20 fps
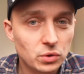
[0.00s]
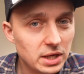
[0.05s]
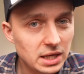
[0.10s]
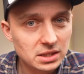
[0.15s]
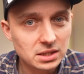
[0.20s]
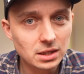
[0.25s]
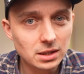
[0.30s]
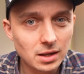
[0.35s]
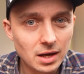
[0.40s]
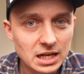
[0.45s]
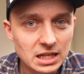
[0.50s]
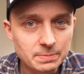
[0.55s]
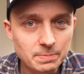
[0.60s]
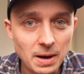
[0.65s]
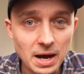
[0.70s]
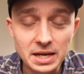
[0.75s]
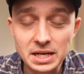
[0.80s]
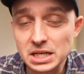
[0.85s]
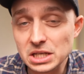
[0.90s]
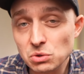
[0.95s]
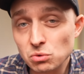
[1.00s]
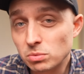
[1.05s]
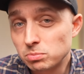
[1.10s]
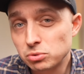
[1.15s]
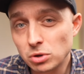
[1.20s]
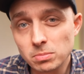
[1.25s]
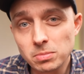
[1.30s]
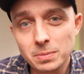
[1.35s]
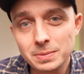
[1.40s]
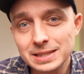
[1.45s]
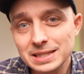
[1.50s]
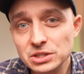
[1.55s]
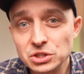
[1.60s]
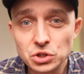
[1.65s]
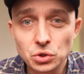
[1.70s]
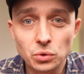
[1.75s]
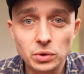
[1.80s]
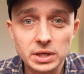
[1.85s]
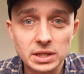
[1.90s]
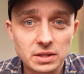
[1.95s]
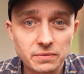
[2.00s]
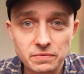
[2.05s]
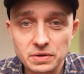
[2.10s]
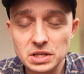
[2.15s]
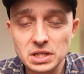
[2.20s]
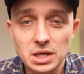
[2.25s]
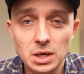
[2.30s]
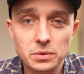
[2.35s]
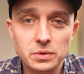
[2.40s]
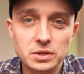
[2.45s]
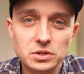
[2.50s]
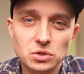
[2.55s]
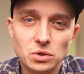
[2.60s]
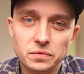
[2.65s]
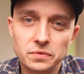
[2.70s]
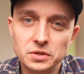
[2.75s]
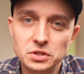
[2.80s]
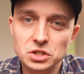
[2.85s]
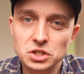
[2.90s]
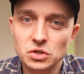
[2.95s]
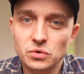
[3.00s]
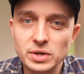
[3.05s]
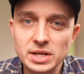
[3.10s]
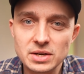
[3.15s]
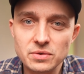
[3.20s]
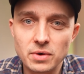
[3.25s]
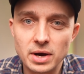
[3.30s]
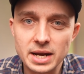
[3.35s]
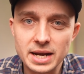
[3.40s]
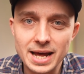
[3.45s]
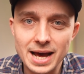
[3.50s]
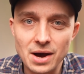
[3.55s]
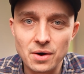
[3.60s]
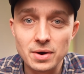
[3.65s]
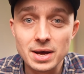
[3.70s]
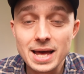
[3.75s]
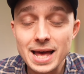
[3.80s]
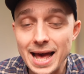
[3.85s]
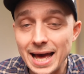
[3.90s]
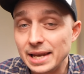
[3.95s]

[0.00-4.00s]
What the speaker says: hit the like button and you will probably enjoy the video that's on the screen right now.